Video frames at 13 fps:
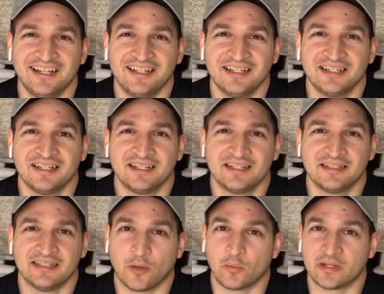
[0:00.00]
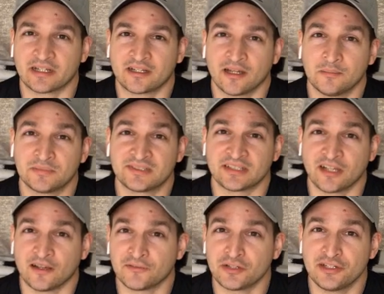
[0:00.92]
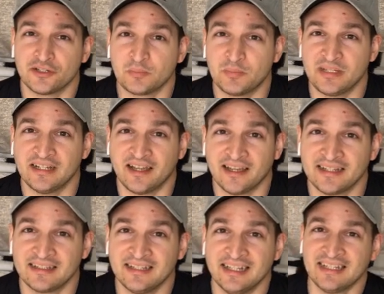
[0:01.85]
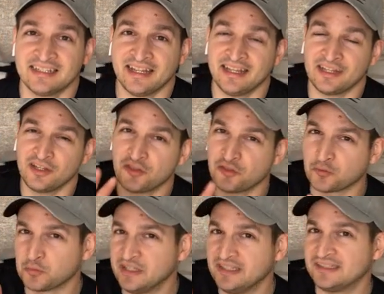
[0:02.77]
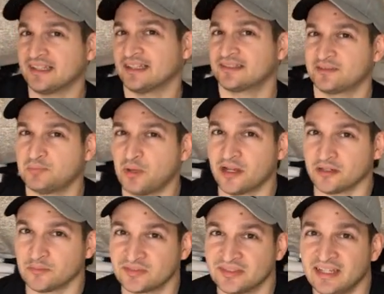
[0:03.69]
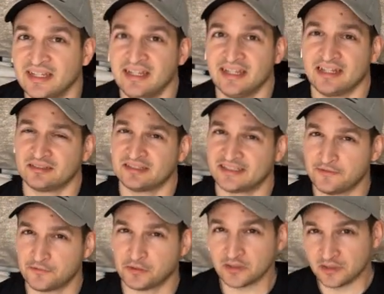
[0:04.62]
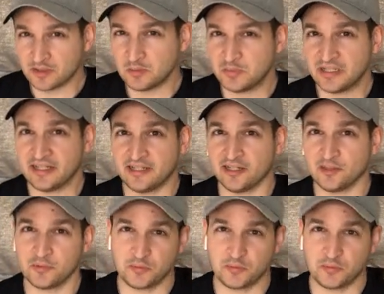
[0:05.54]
Now, when it comes to covering your behind, take 3 sets of bottoms. It'll differ a little bit here between the